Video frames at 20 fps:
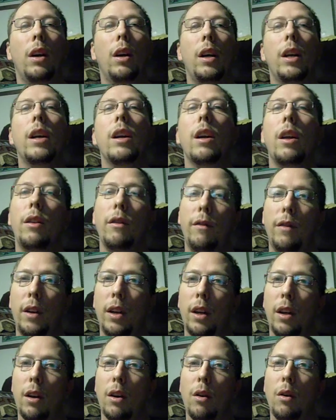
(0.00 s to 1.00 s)
in another
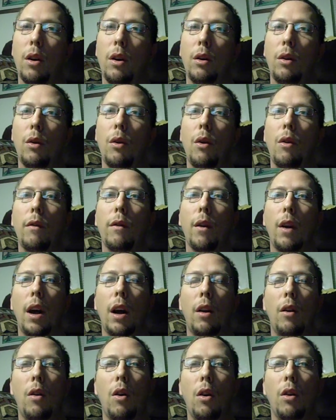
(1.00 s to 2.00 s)
video. I'll go over
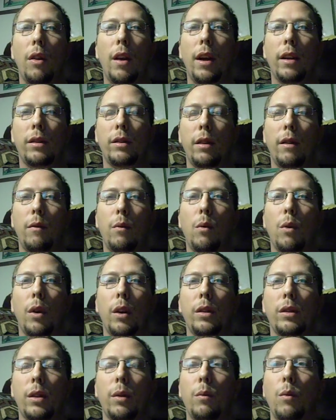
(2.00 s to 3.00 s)
how all that stuff
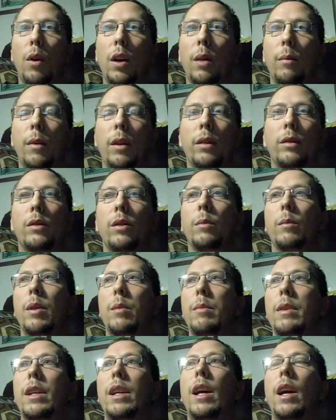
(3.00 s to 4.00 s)
works and what else I'm going to
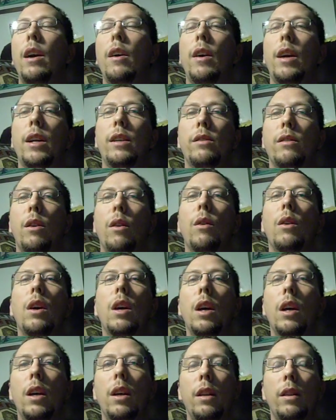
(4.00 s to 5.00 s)
be carrying. So
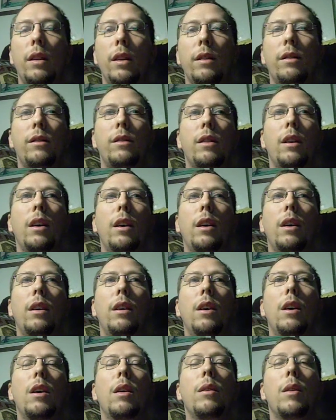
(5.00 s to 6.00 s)
this
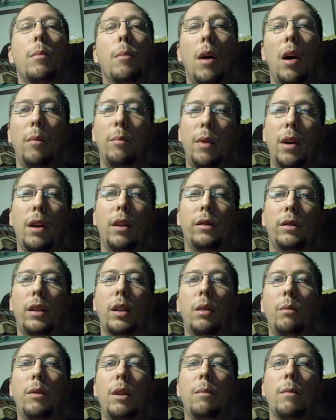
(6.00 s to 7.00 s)
the Mont Bell is
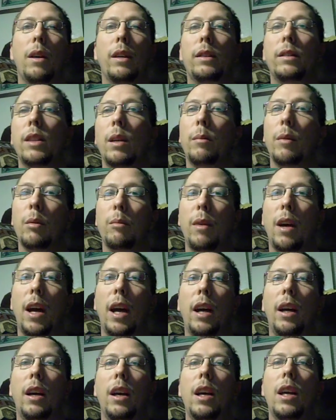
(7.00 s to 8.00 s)
going to be my summer
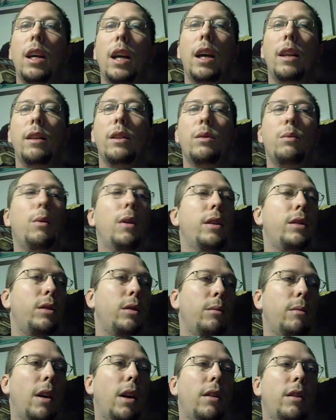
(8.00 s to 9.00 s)
bag, and this
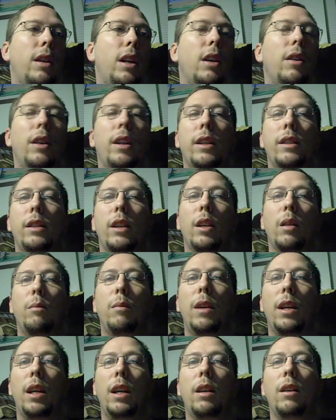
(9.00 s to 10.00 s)
Western Mountaineering is going to
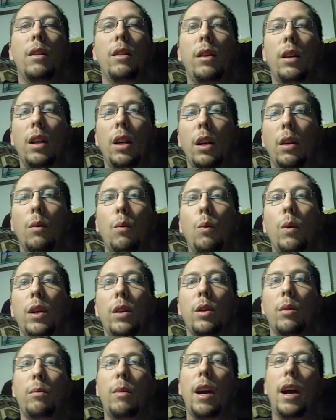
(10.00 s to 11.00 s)
be the
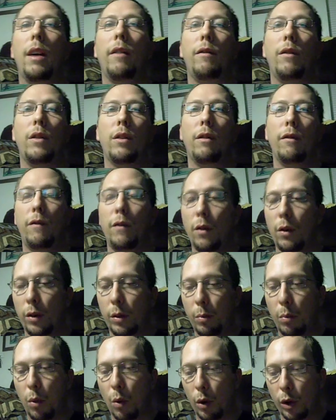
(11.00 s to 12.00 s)
winter bag for the
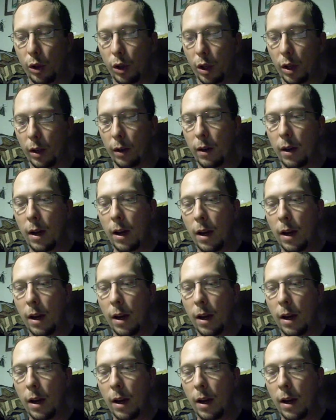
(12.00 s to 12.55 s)
first portion.